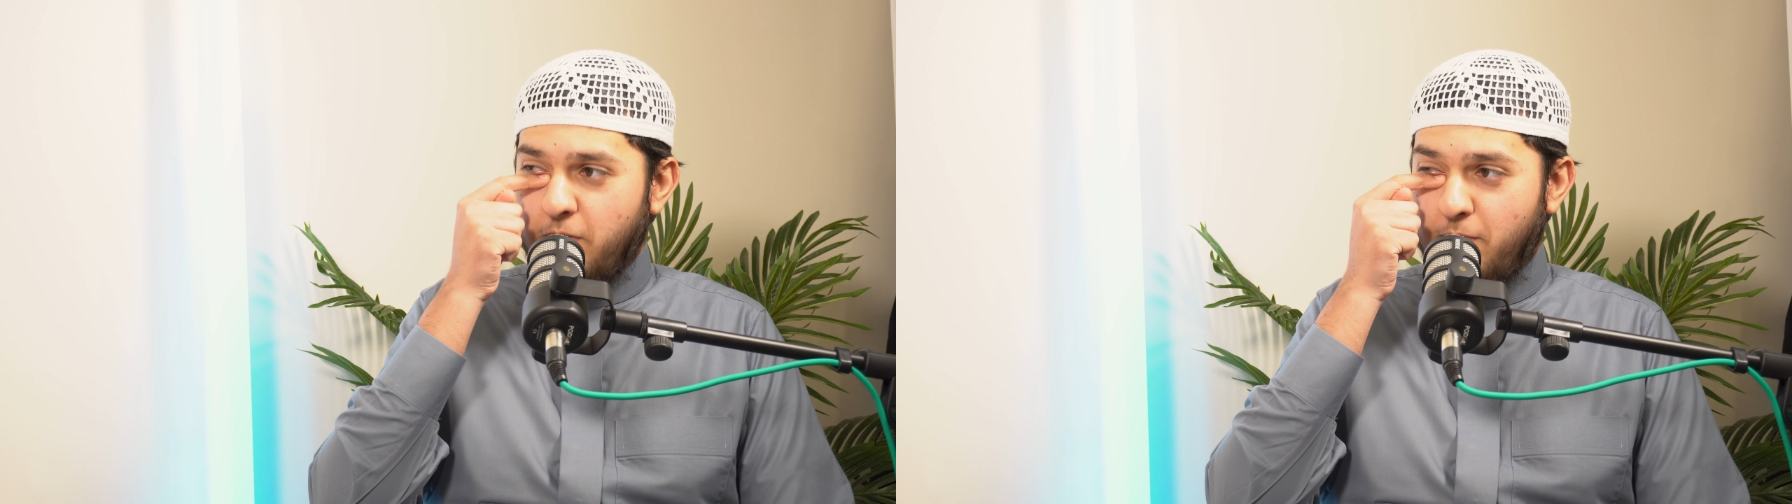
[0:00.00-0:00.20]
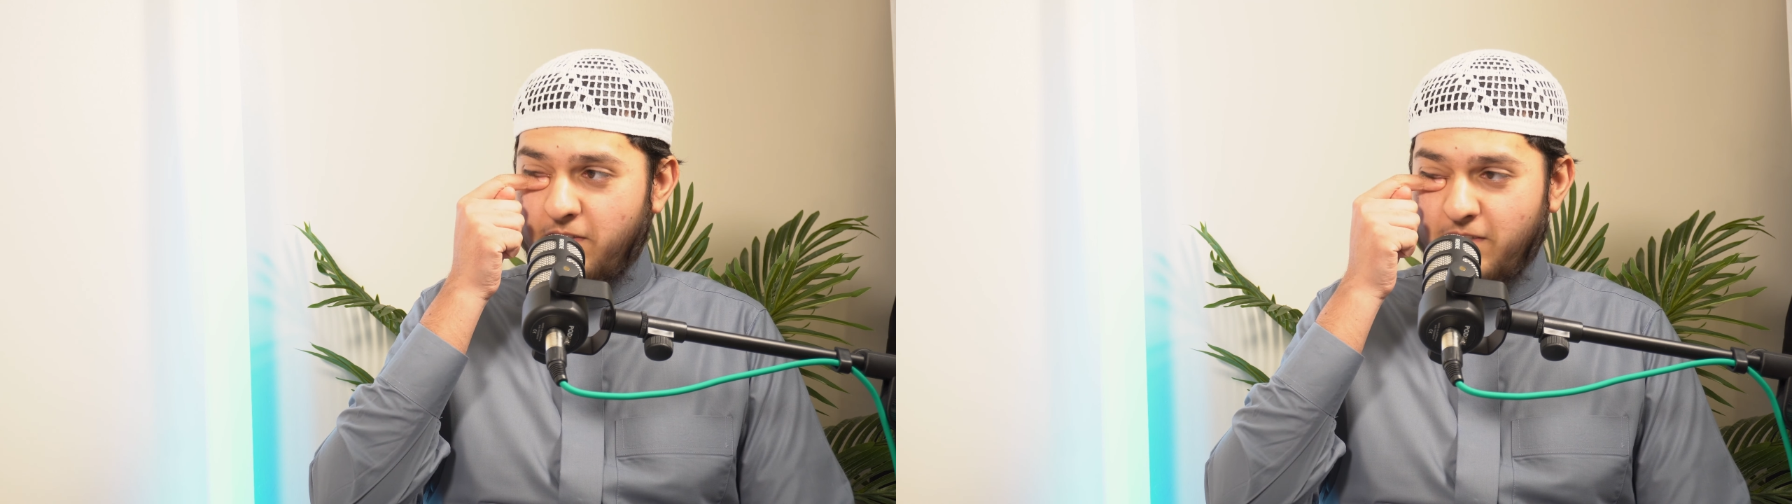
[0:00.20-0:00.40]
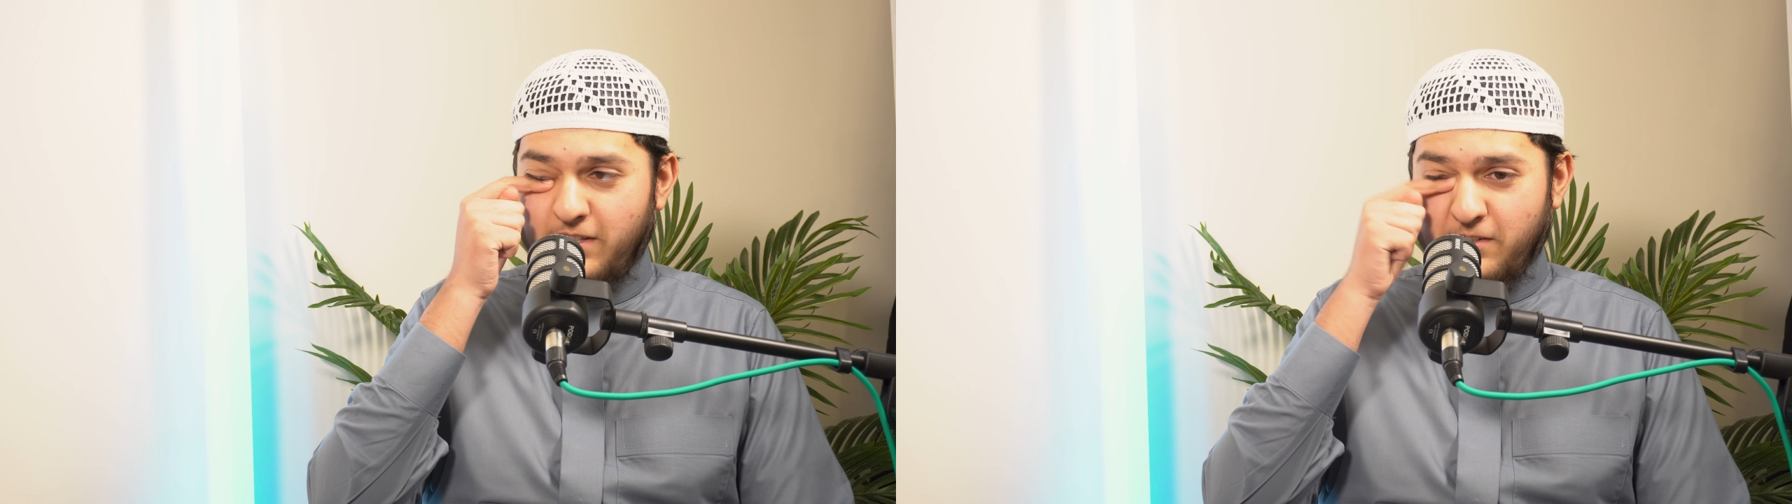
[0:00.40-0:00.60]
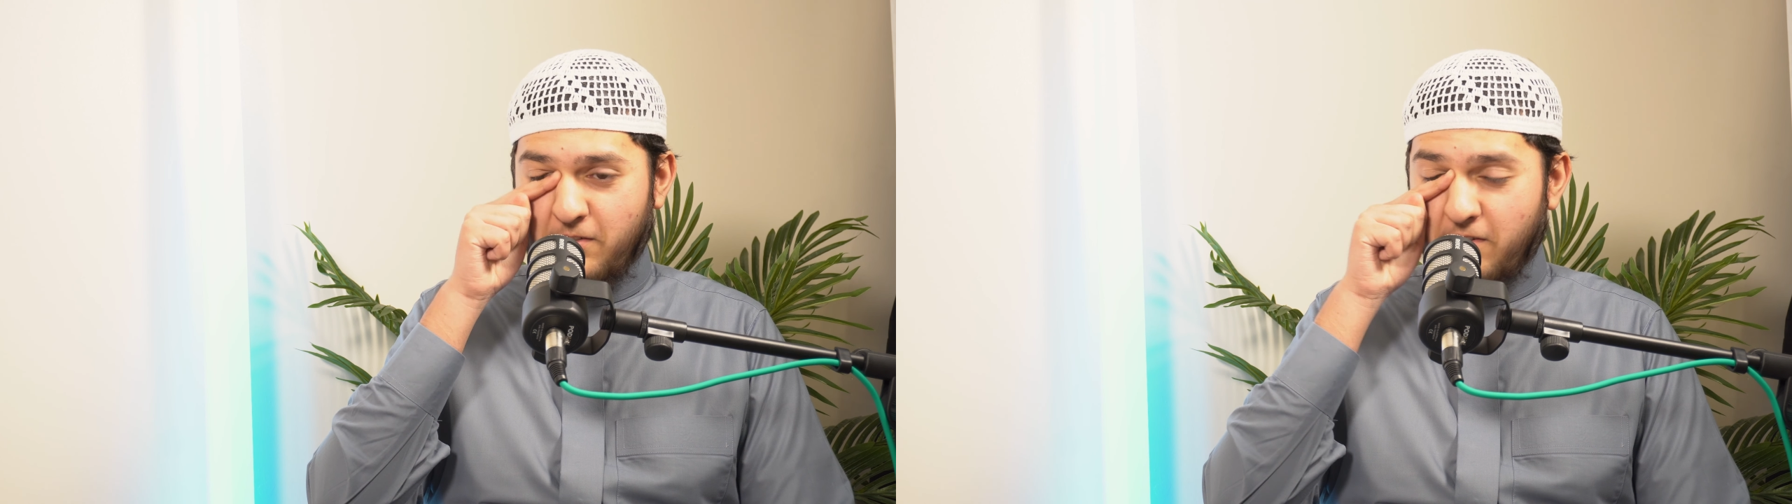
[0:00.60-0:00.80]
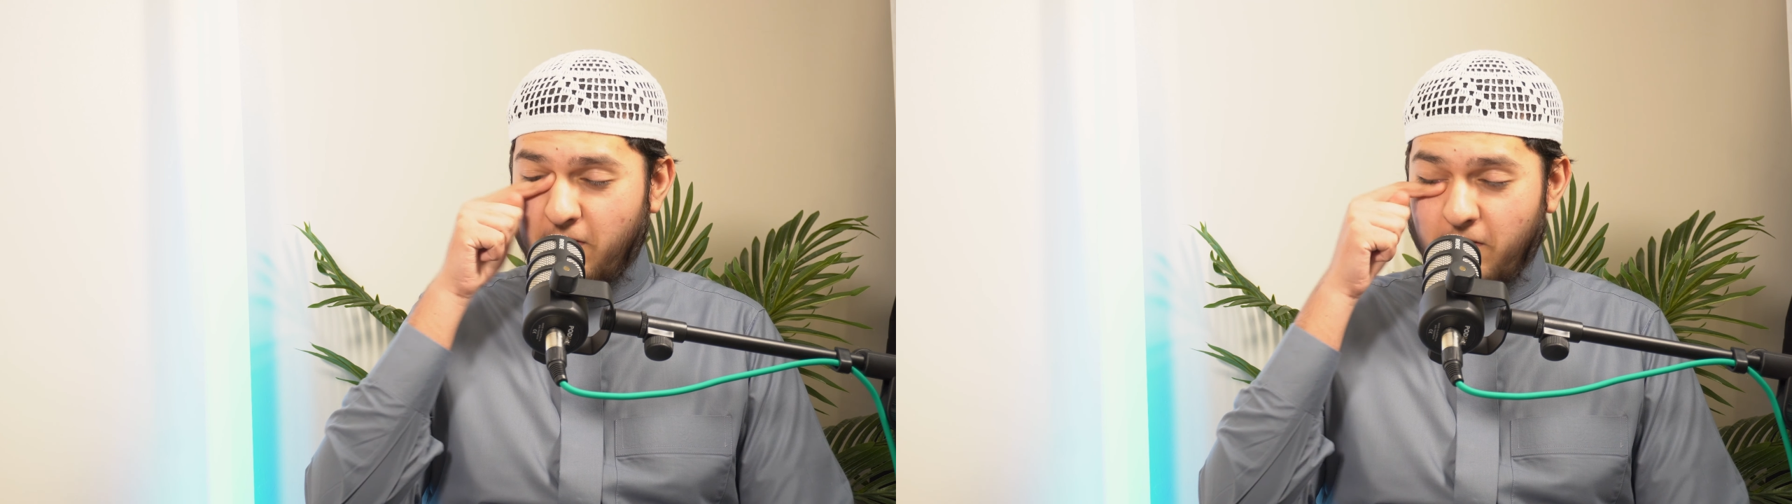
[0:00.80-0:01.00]
You mentioned and
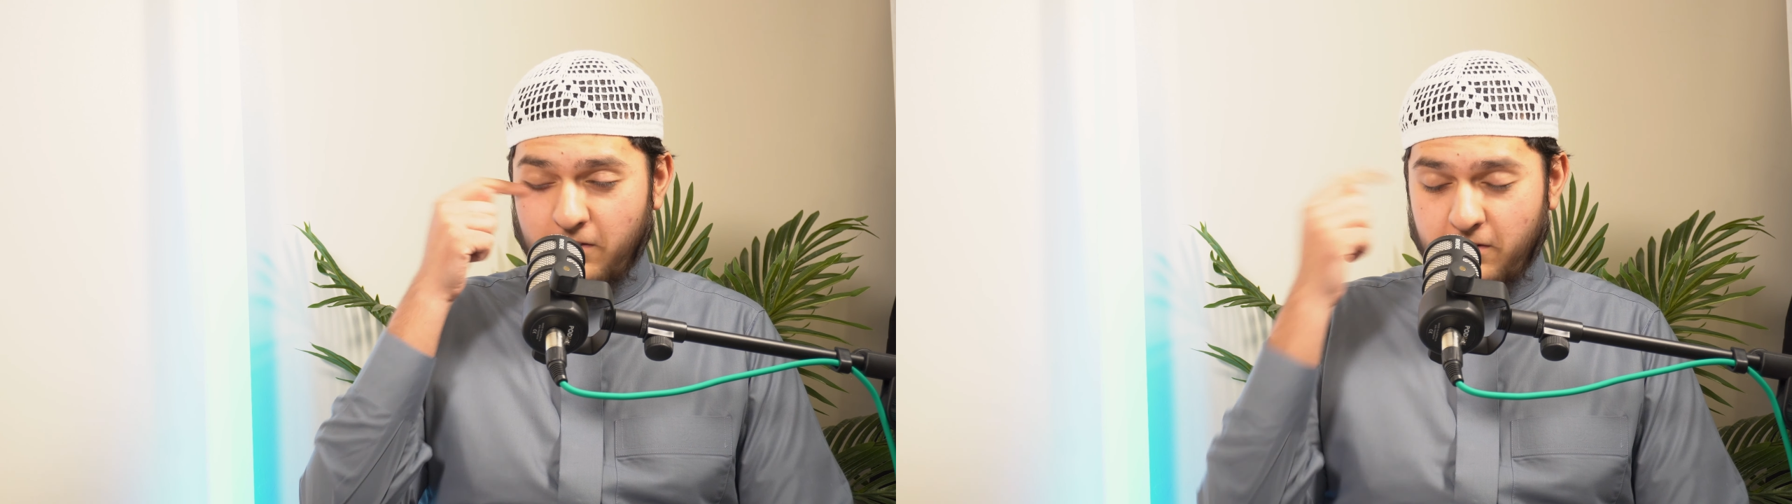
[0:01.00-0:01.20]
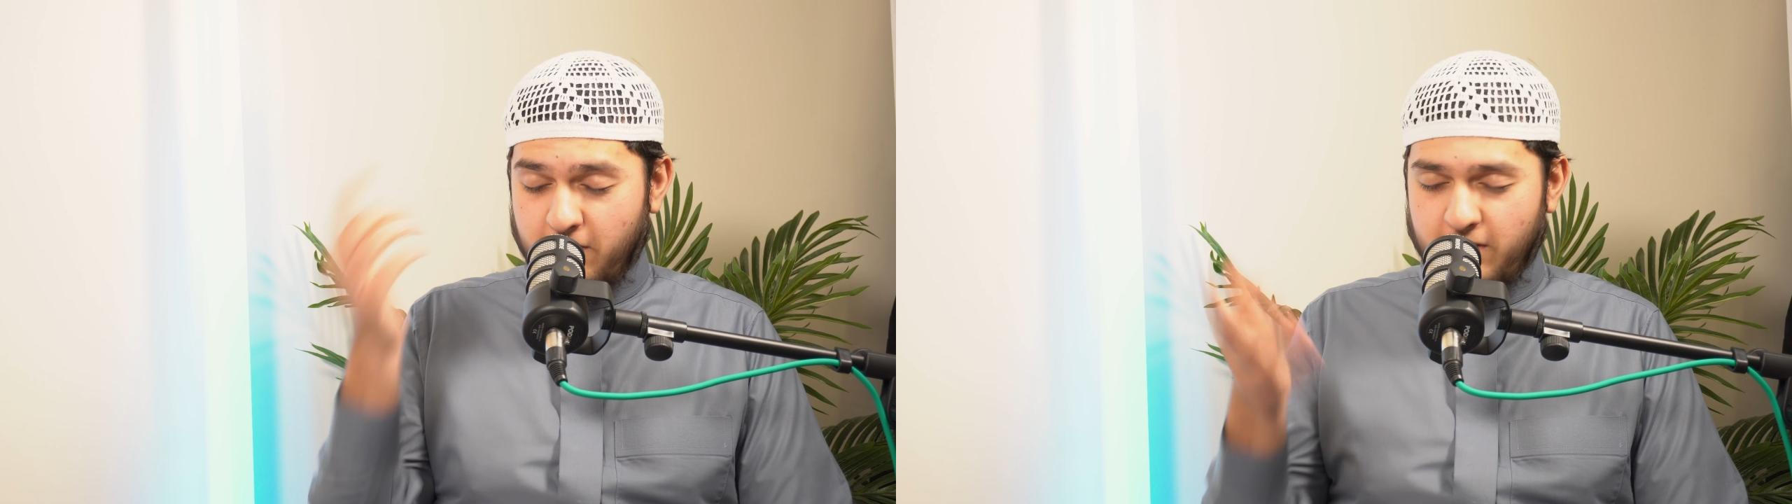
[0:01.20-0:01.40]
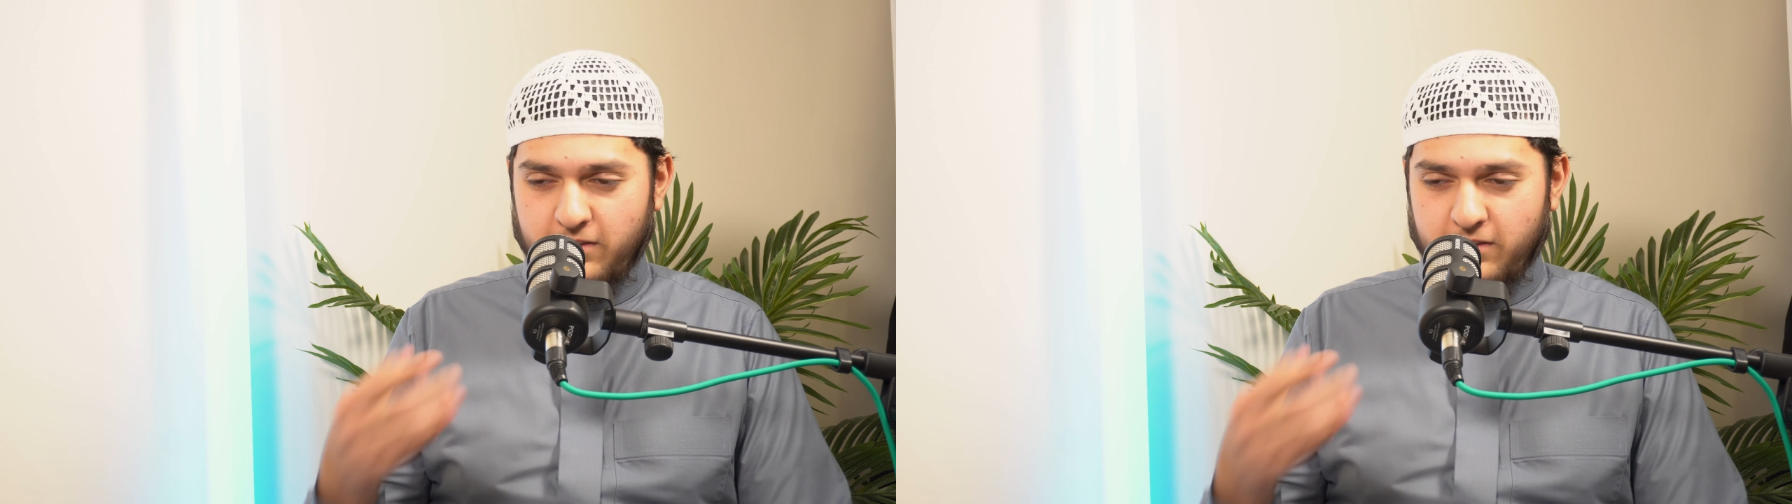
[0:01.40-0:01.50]
mm.